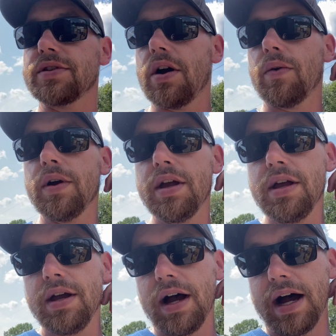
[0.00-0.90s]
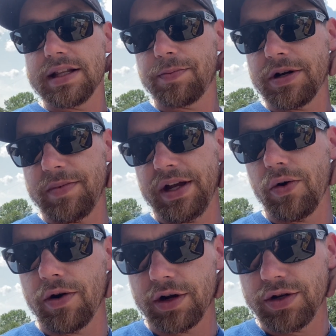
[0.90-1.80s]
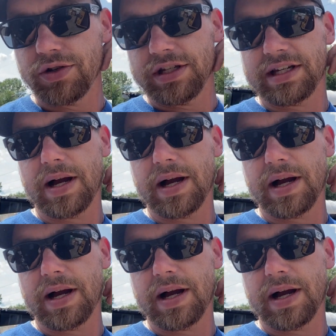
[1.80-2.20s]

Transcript: So uh, it's a pretty big order. Usually it's a